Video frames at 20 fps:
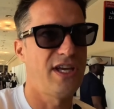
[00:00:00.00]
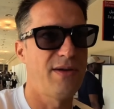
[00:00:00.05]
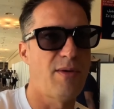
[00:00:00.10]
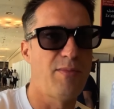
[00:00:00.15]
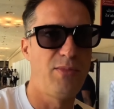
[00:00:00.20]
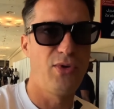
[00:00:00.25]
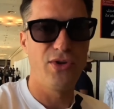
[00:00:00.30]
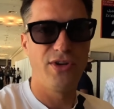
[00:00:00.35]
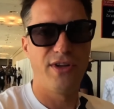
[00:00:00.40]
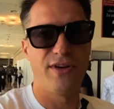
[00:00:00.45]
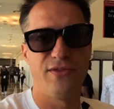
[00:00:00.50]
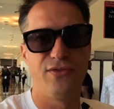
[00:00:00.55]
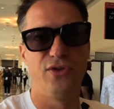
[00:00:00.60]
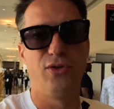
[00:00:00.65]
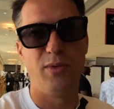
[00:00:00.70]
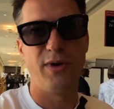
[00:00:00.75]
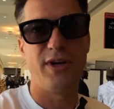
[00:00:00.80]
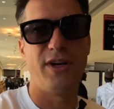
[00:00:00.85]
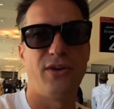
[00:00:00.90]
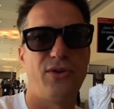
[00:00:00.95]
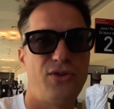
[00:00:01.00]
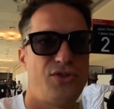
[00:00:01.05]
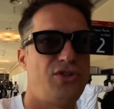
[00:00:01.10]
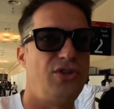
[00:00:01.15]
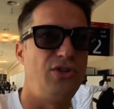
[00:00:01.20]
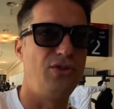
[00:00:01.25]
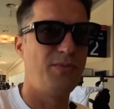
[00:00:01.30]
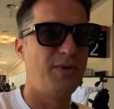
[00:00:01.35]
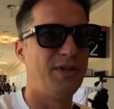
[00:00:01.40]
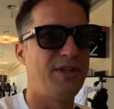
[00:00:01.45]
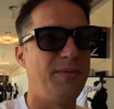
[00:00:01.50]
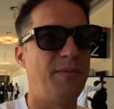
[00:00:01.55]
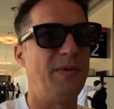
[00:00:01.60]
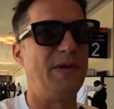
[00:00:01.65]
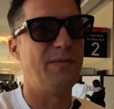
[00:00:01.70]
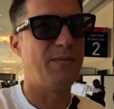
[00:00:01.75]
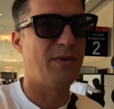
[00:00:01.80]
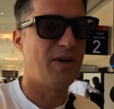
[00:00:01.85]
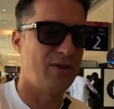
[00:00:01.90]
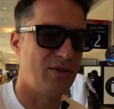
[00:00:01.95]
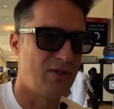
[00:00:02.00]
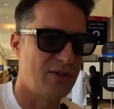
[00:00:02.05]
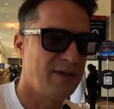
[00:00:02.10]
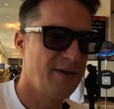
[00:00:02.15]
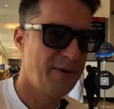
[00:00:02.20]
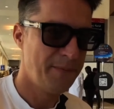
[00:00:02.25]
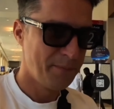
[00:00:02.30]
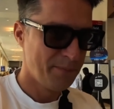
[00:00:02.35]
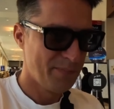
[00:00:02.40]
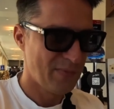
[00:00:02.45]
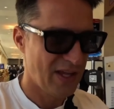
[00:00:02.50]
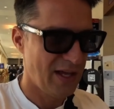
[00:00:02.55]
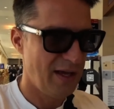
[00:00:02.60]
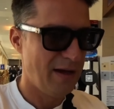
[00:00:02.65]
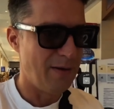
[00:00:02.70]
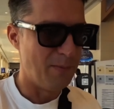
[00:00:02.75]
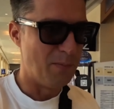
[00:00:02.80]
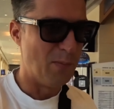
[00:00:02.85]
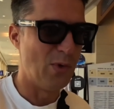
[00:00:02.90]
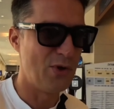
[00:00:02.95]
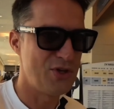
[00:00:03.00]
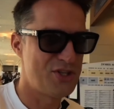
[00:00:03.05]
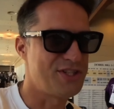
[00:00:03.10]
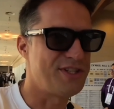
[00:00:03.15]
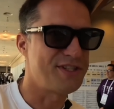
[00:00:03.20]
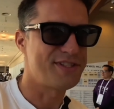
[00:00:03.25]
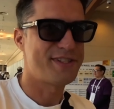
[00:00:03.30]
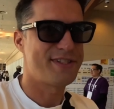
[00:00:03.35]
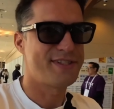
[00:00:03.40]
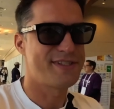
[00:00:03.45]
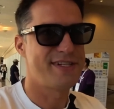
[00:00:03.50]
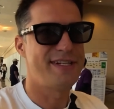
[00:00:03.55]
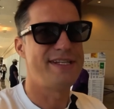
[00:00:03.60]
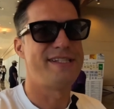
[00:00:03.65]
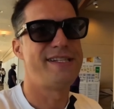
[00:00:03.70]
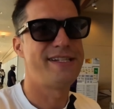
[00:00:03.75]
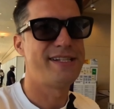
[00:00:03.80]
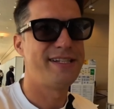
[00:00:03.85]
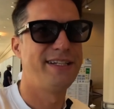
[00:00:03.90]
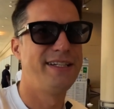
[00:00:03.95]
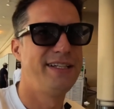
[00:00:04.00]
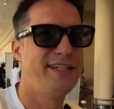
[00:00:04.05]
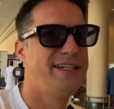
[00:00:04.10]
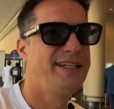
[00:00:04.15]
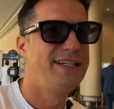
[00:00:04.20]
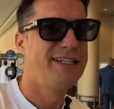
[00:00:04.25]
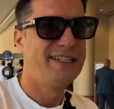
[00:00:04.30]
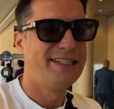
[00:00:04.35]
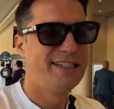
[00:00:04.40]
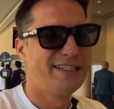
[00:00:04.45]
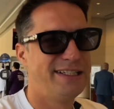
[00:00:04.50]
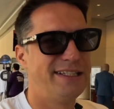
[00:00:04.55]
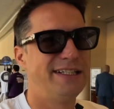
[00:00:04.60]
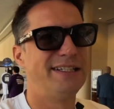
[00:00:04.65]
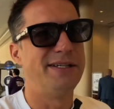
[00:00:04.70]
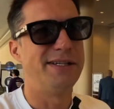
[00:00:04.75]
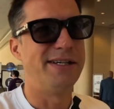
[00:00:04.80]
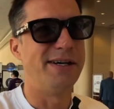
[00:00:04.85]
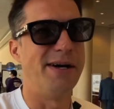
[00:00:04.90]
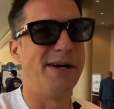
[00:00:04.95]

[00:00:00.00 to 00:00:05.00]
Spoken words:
they really appreciate them and understand the power, so to speak, of marketing.